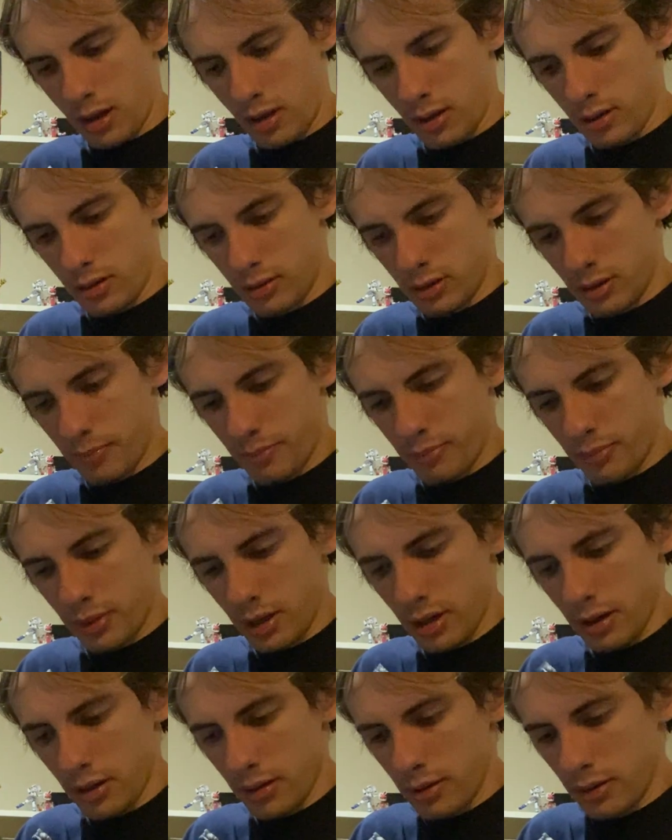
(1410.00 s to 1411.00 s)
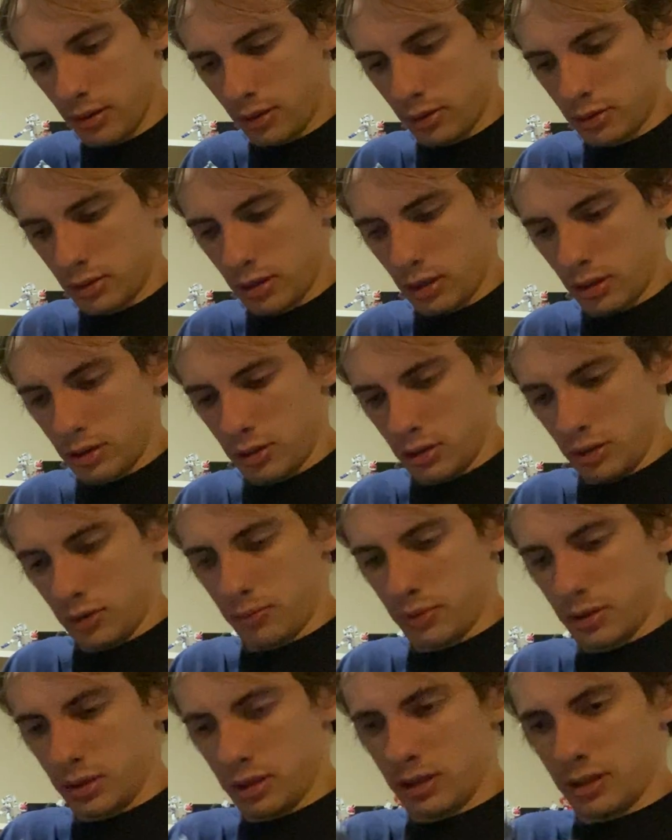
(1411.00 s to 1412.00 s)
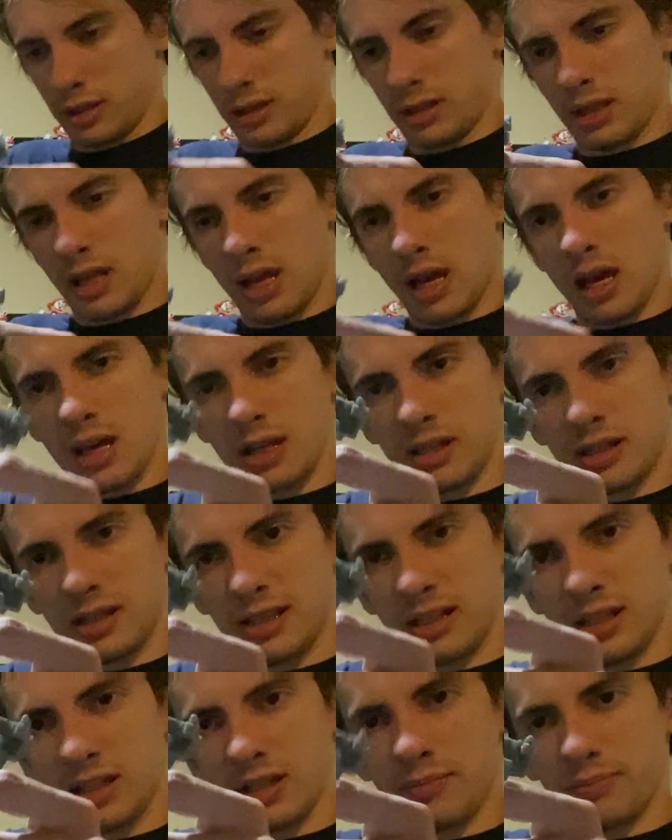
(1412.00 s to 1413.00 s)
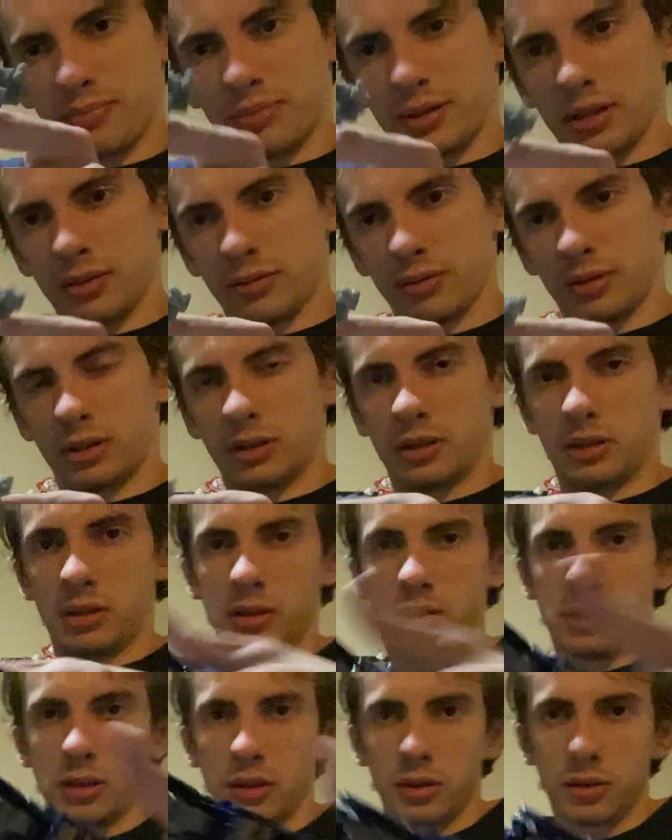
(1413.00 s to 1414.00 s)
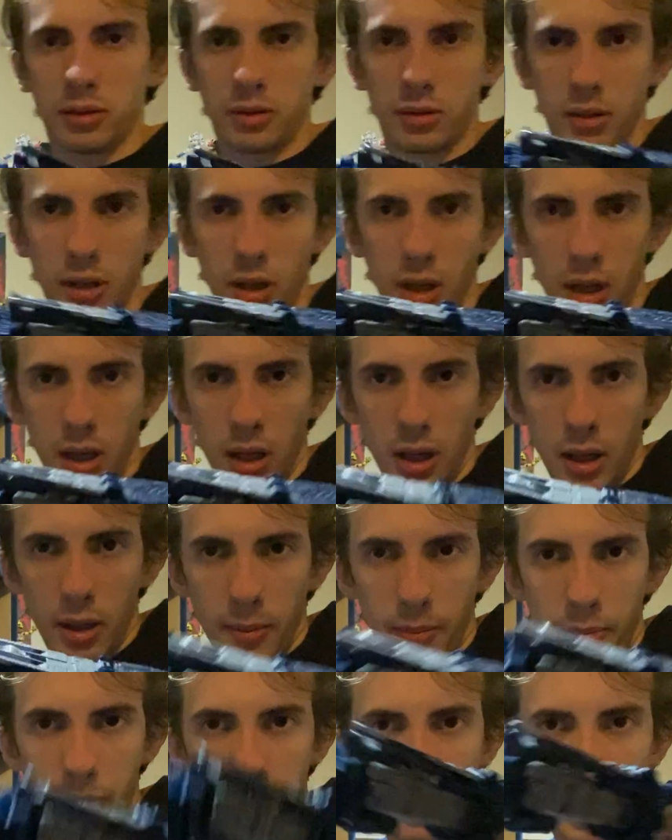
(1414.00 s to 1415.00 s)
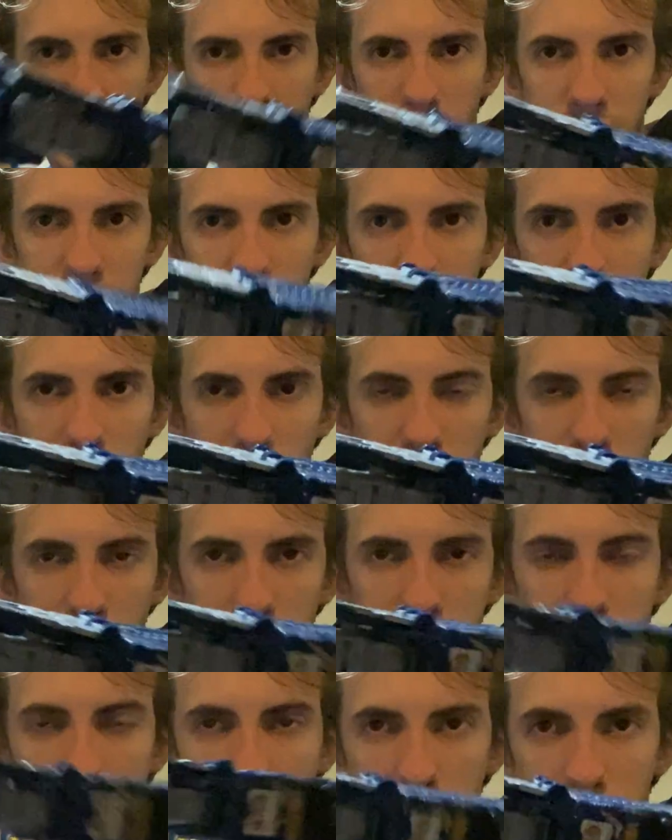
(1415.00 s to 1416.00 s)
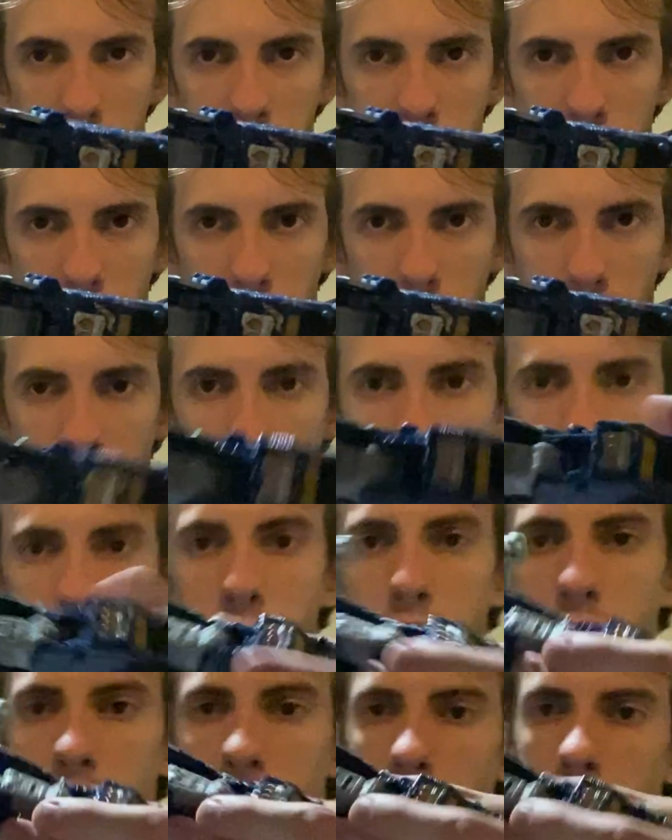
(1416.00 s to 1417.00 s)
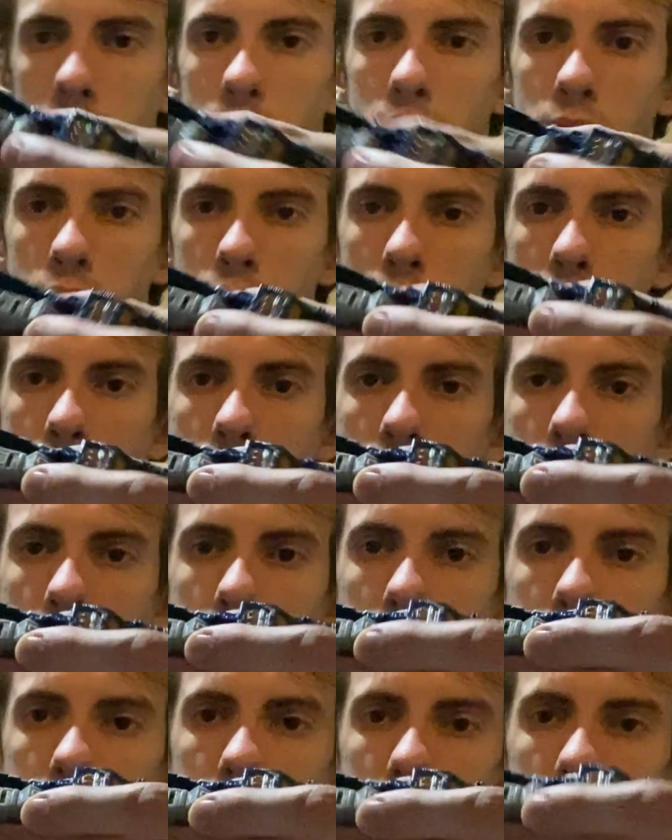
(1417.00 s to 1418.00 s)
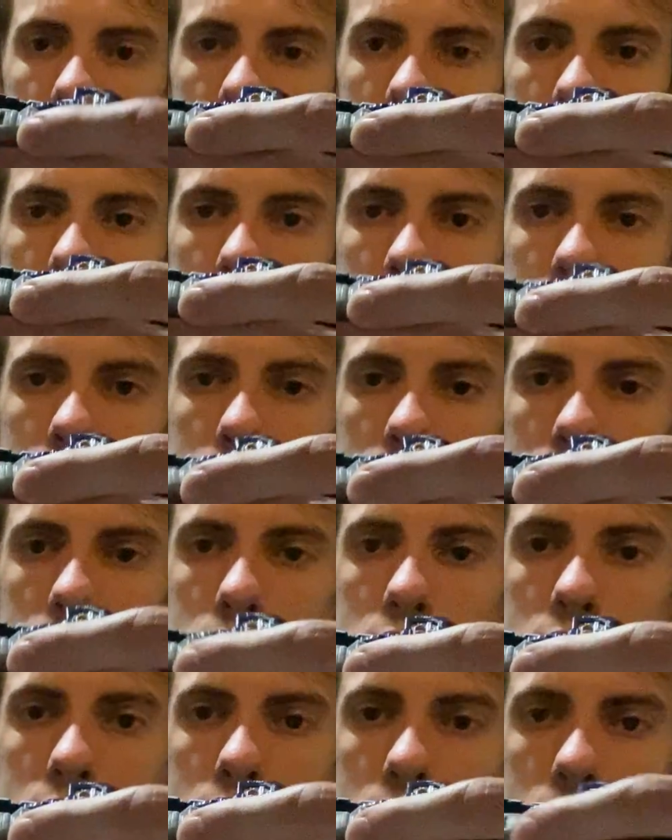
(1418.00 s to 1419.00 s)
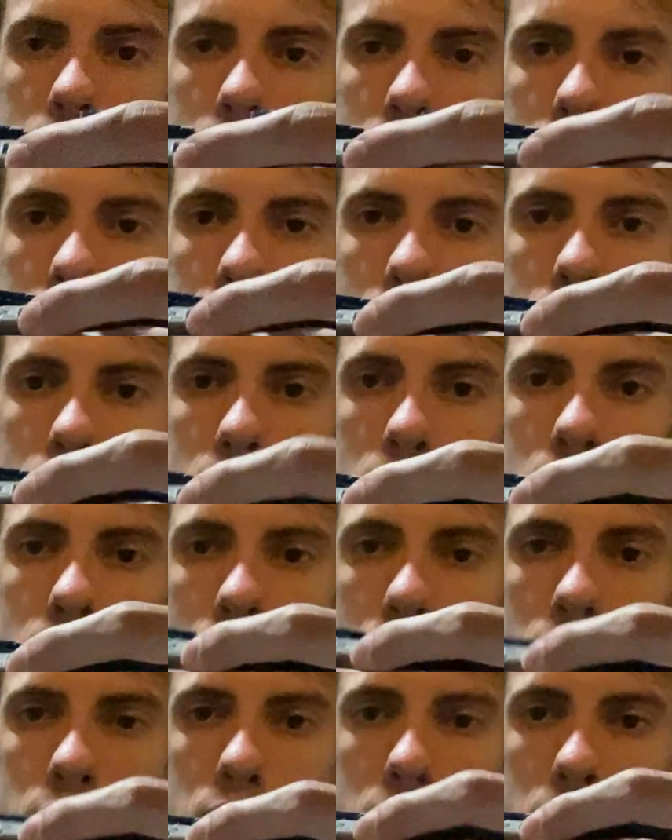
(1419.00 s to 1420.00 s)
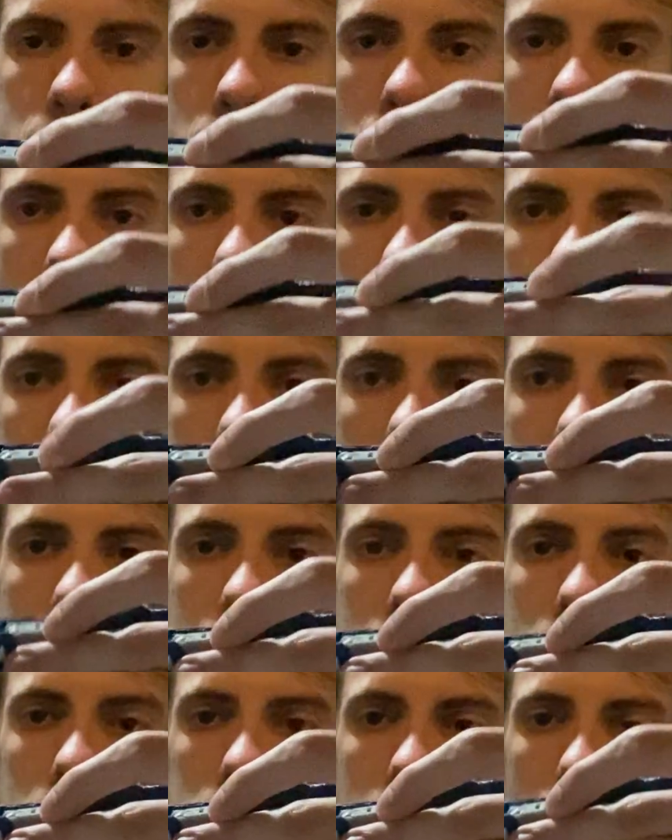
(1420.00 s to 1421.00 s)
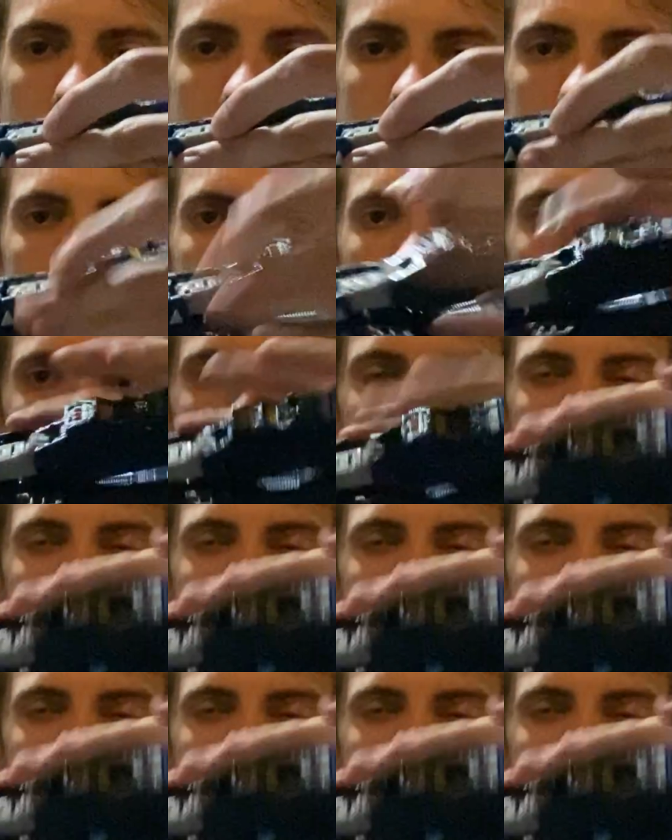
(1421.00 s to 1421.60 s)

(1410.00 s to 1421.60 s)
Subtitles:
There's a part in the instructions where this is supposed to bend like this. And then you just cram it in like